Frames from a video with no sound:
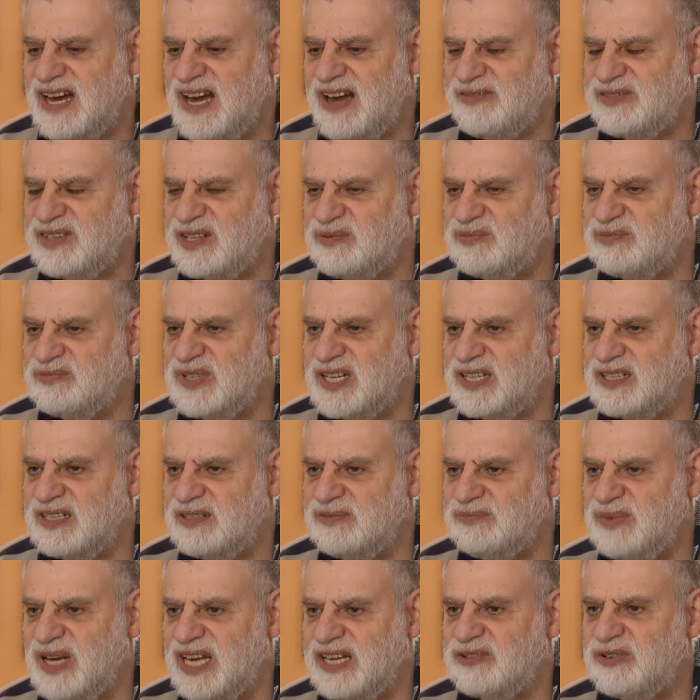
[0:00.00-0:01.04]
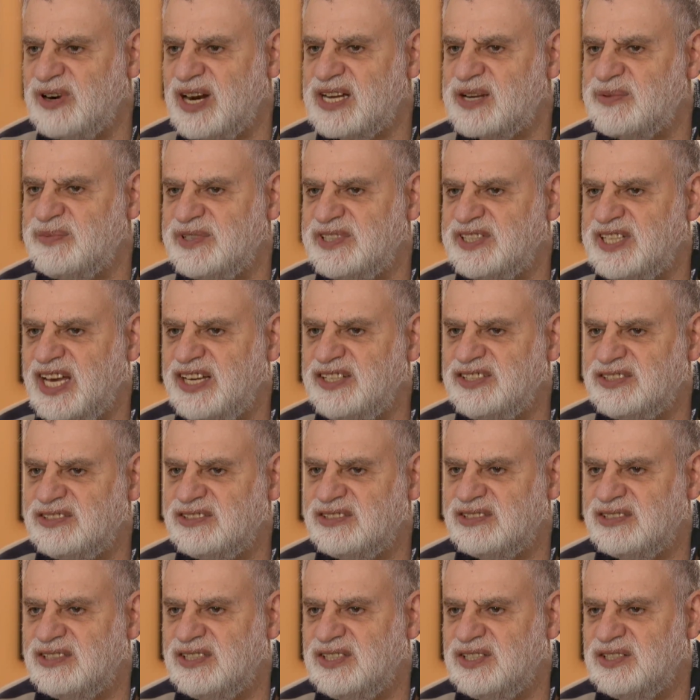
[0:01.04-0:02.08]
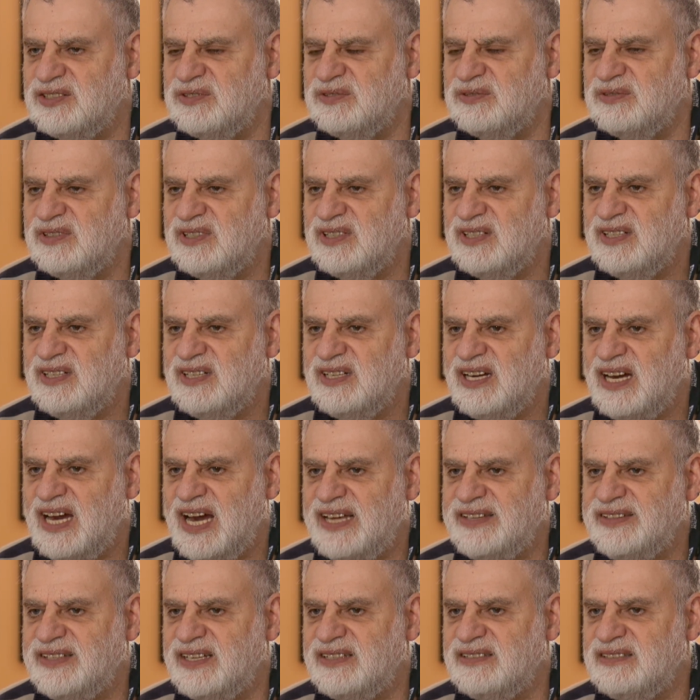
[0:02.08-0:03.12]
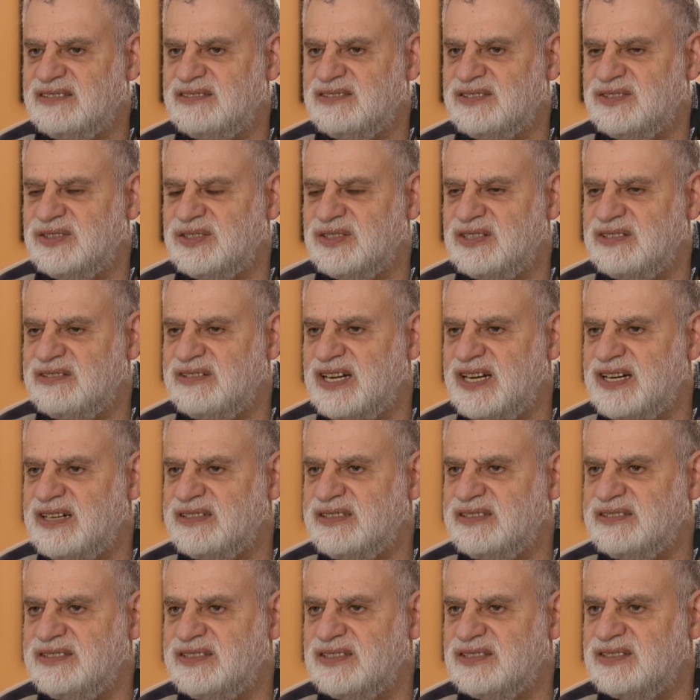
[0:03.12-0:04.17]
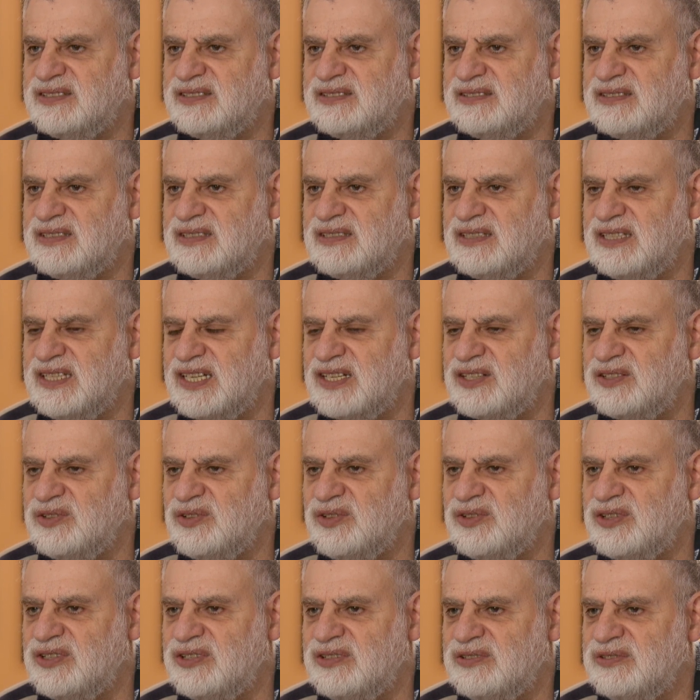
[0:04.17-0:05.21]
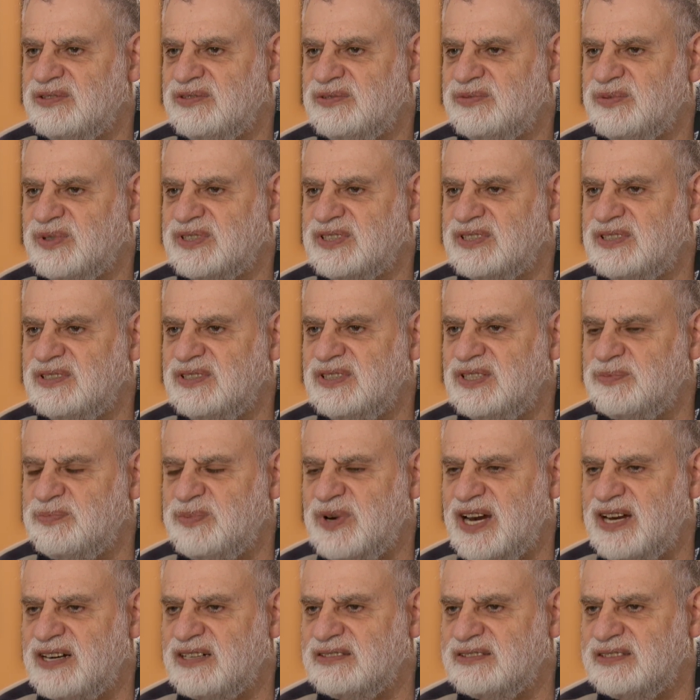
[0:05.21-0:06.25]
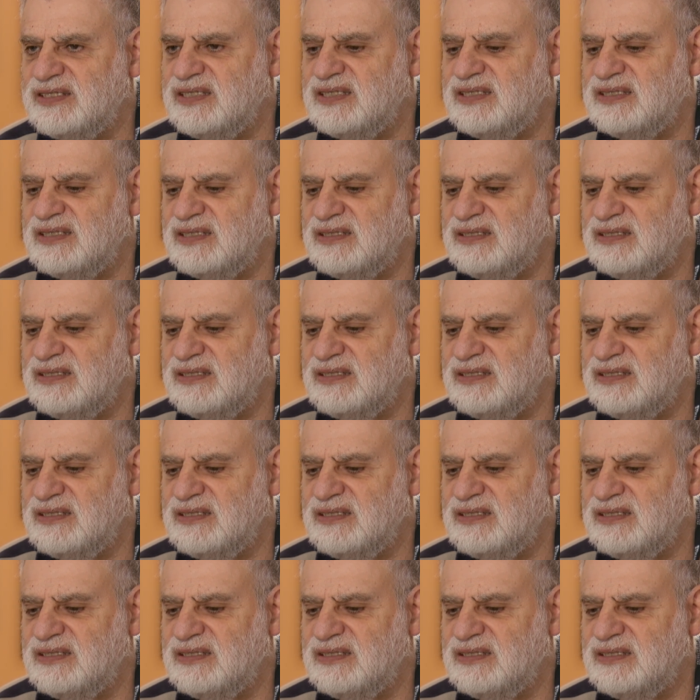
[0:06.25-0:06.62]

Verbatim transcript: have them uh, make recommendations to you and then turn around and just uh, ignore what the panel did?